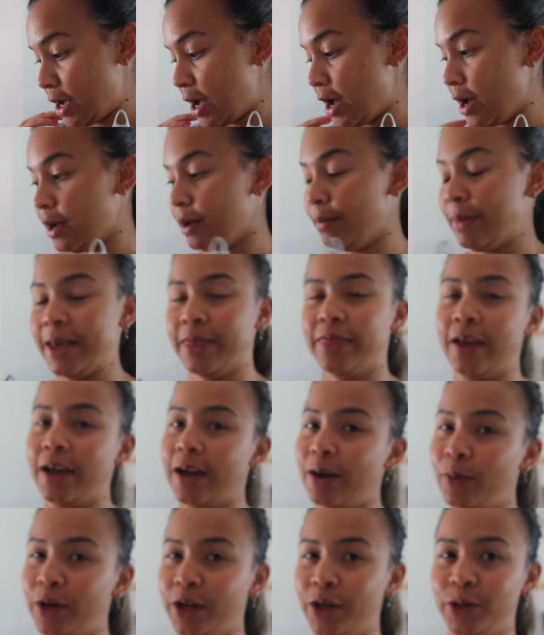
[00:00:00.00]
I
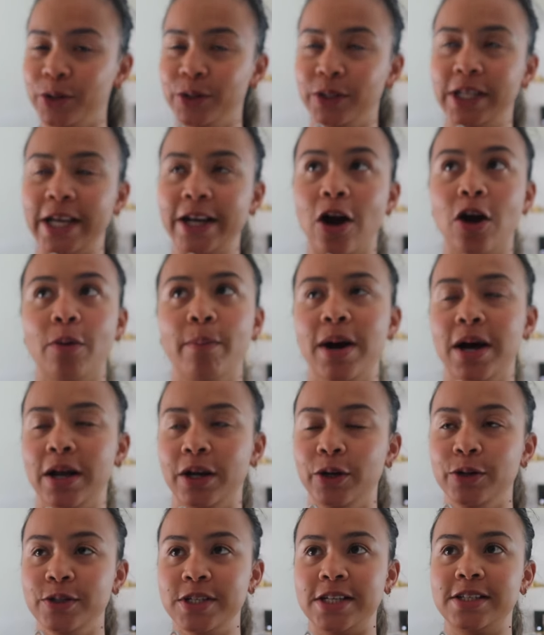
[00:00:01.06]
think I want to go to like Armando's,